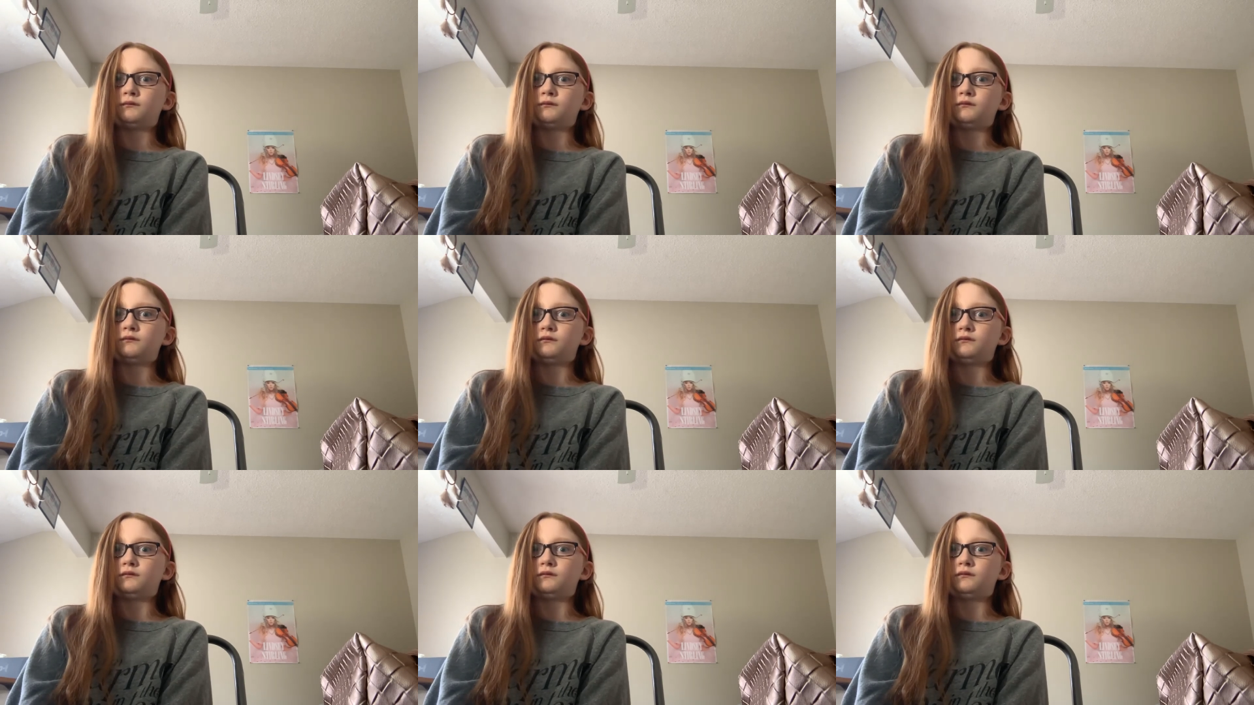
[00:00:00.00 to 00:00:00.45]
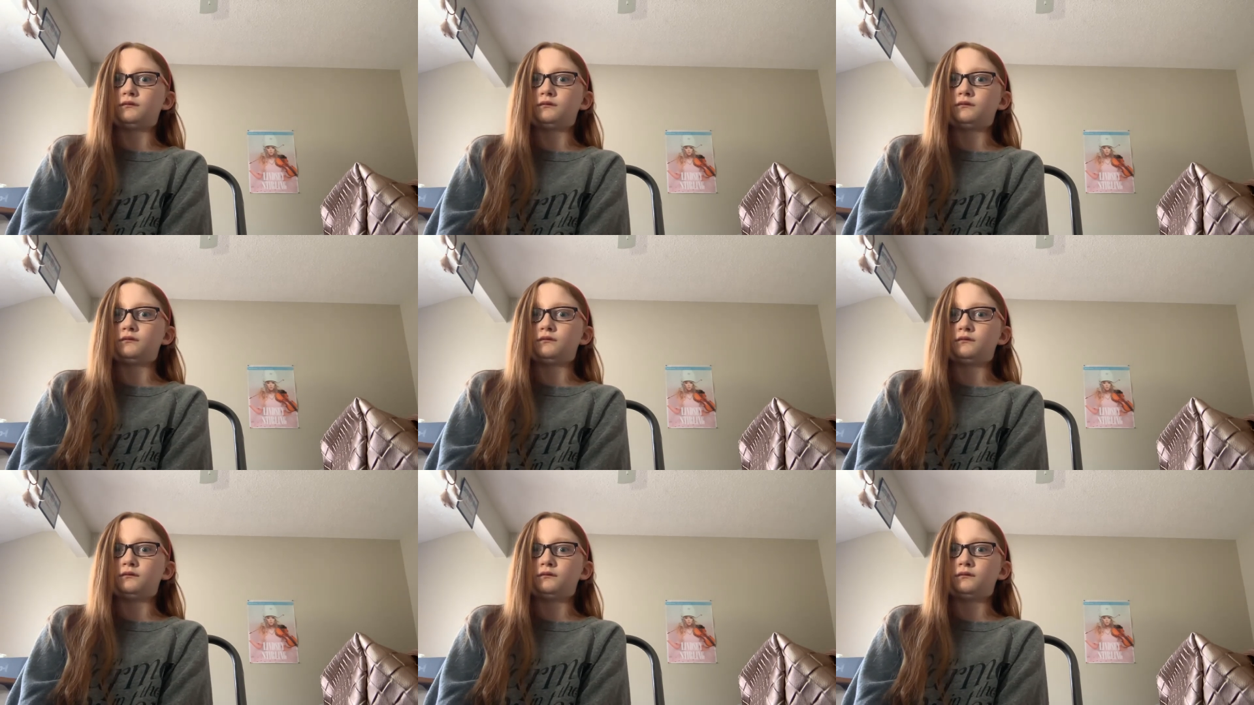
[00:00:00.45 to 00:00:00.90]

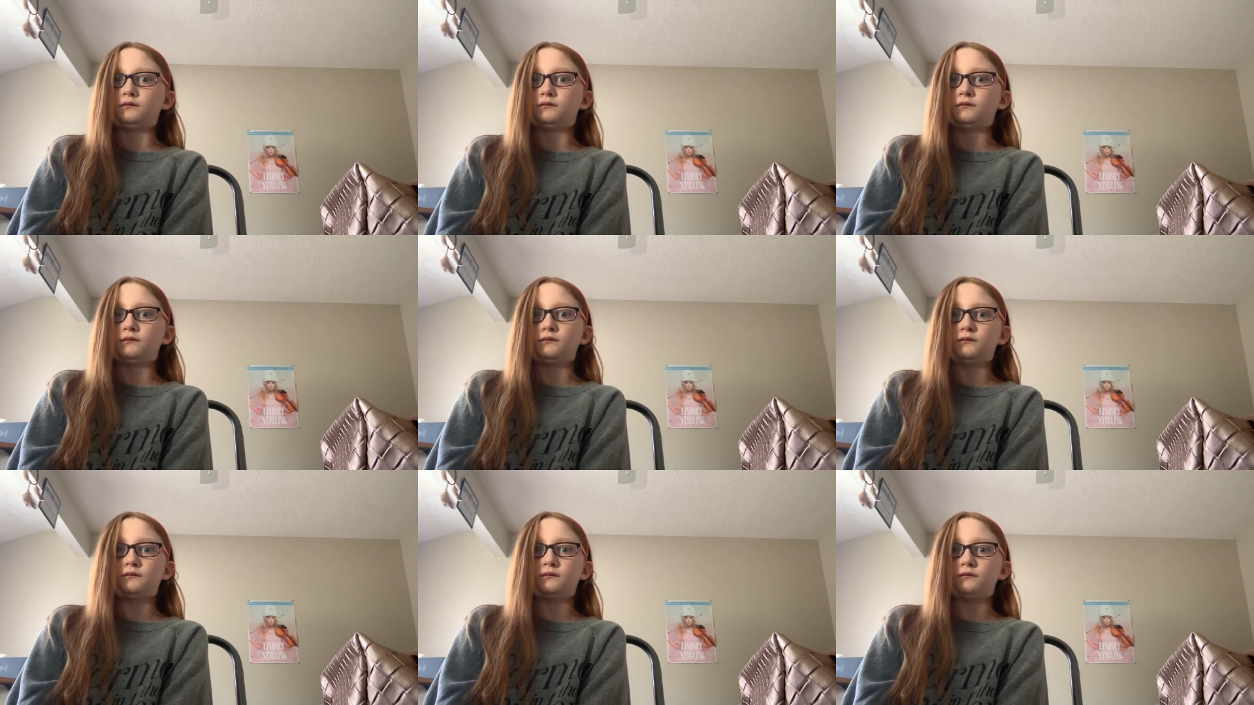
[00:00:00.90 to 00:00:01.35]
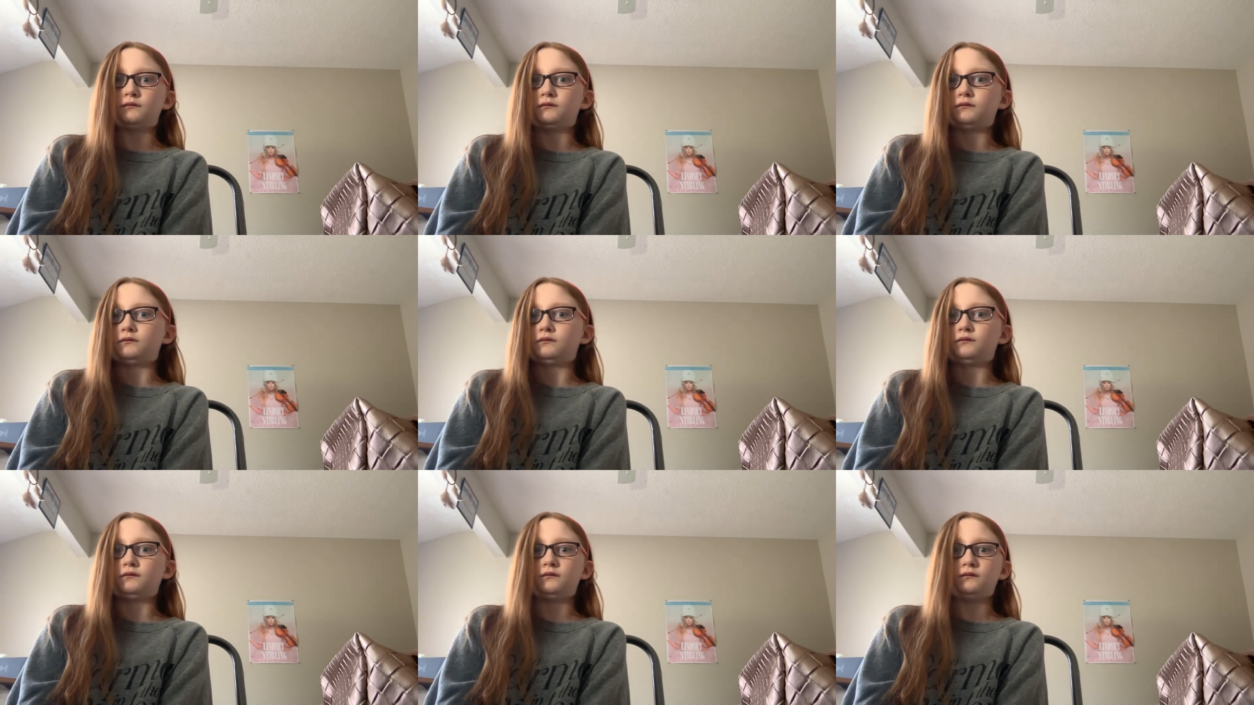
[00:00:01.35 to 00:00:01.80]

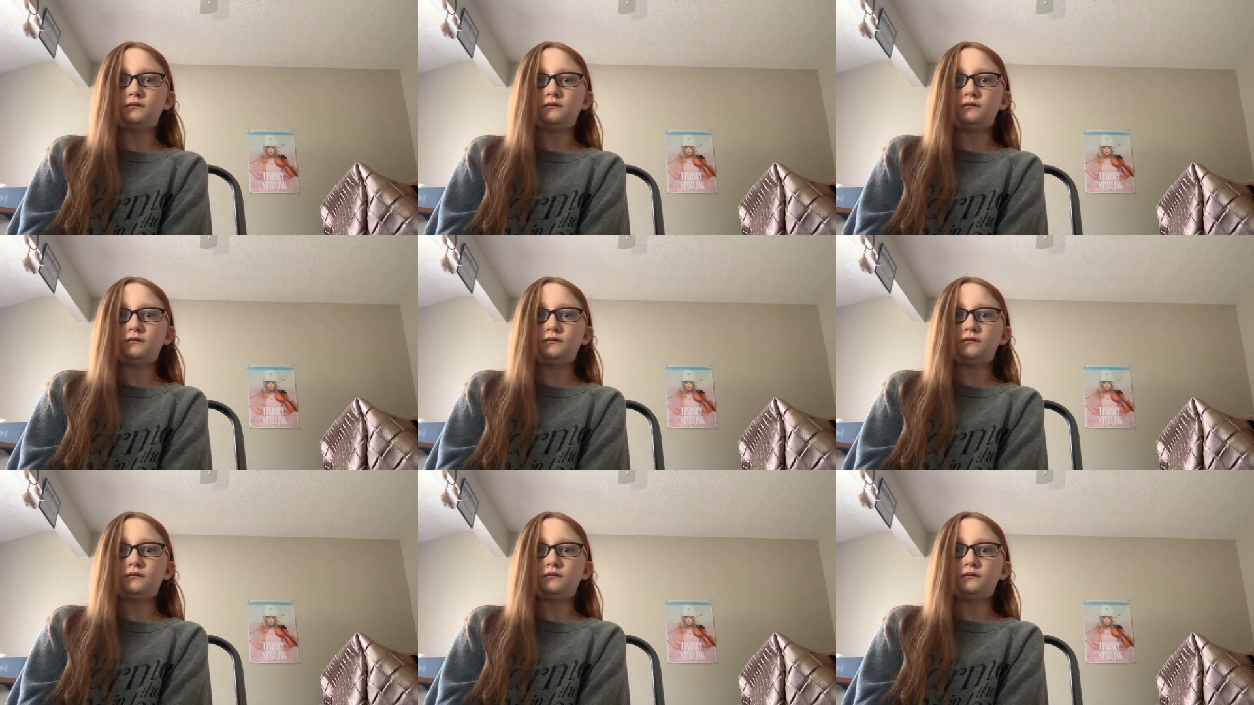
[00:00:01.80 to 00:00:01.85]
Nothing is said.